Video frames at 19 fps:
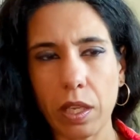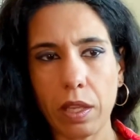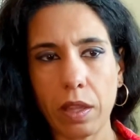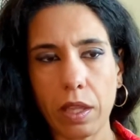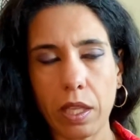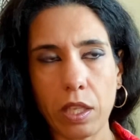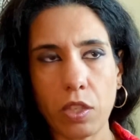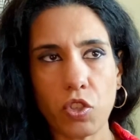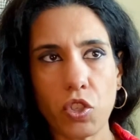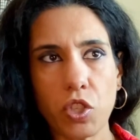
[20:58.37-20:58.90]
I
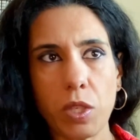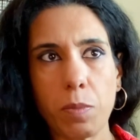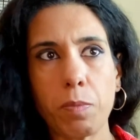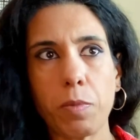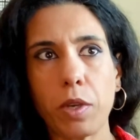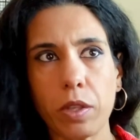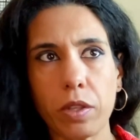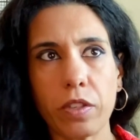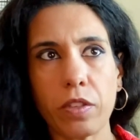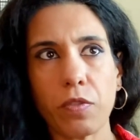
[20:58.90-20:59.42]
think she
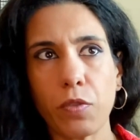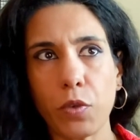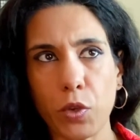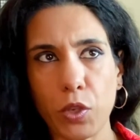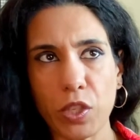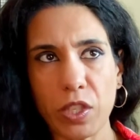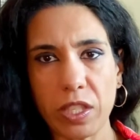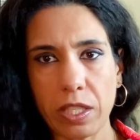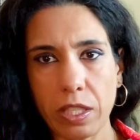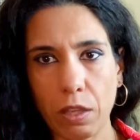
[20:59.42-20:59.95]
bought this for
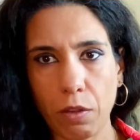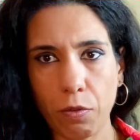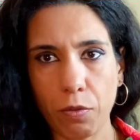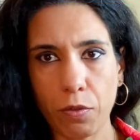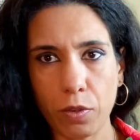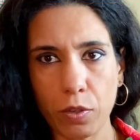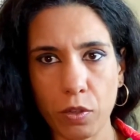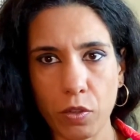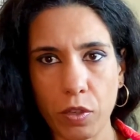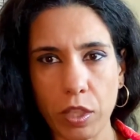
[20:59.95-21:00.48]
herself
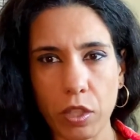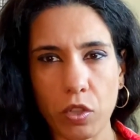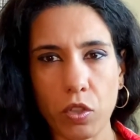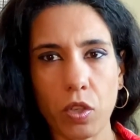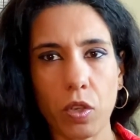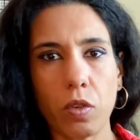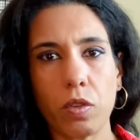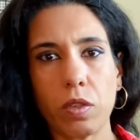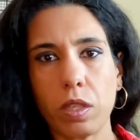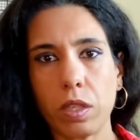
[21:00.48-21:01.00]
for a trench
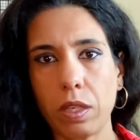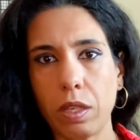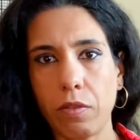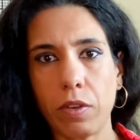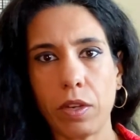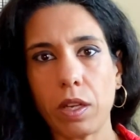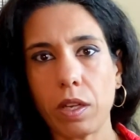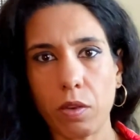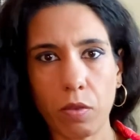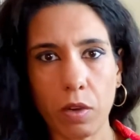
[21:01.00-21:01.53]
coat and never
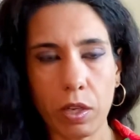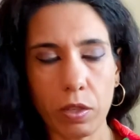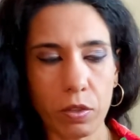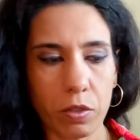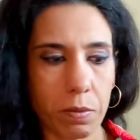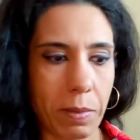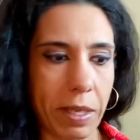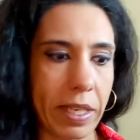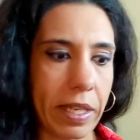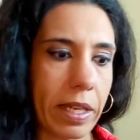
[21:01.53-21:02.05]
got around
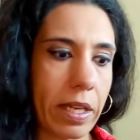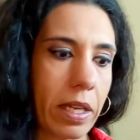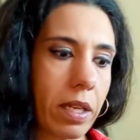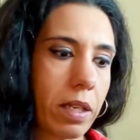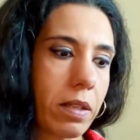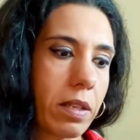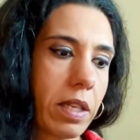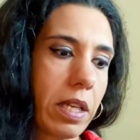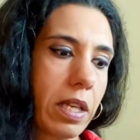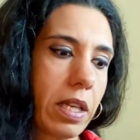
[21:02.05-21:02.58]
to making it.